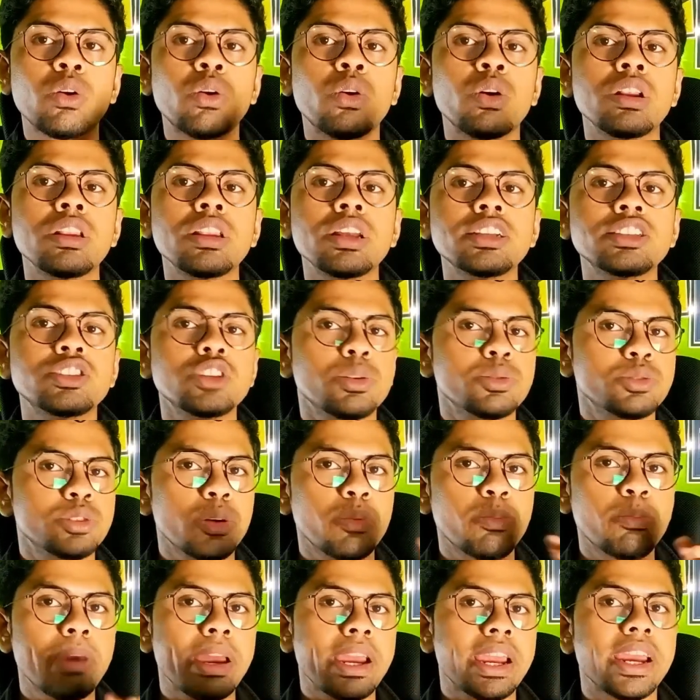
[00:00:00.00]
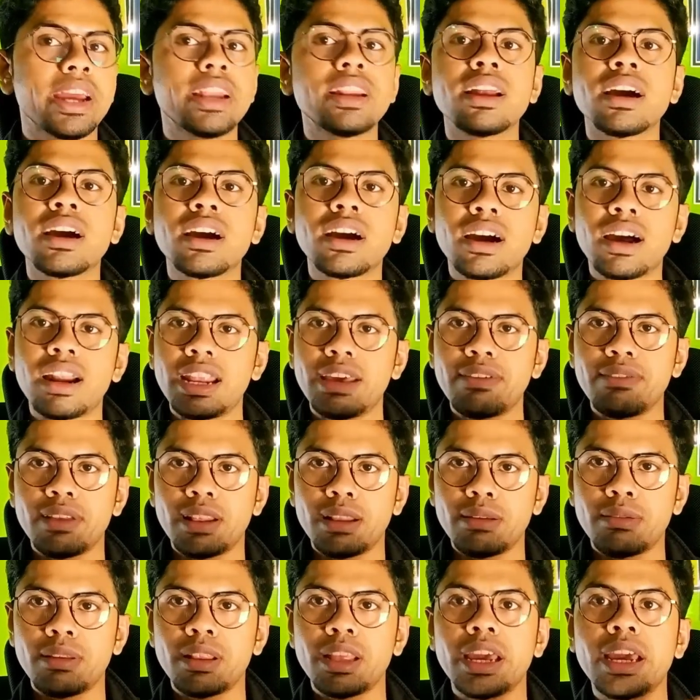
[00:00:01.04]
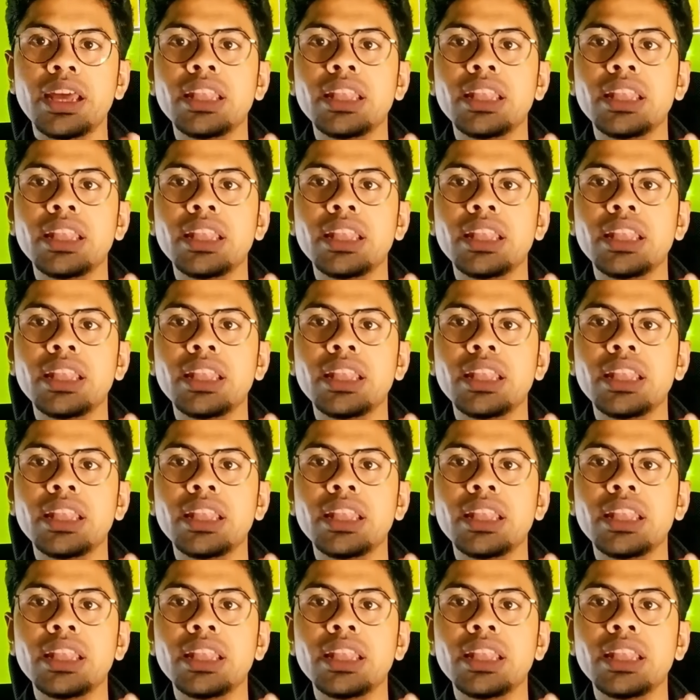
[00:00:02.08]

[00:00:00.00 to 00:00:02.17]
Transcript: all the jobs of backend are available,